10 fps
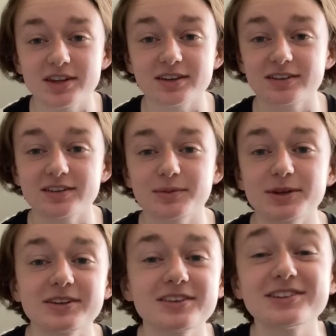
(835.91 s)
that
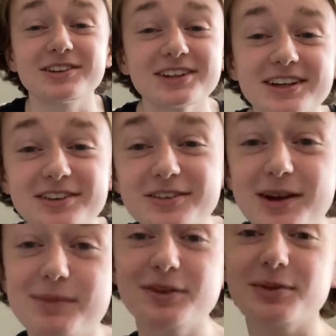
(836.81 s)
but it doesn't look like a
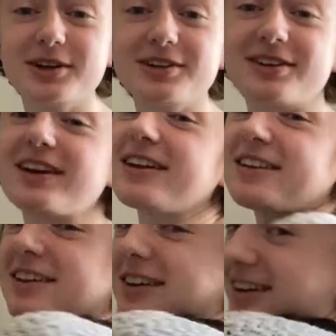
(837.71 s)
scrappy sweater, and yet
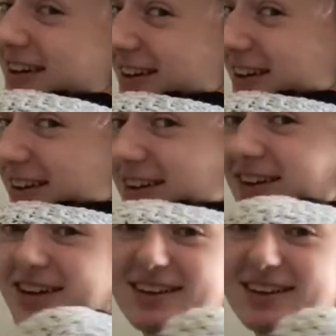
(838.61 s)
it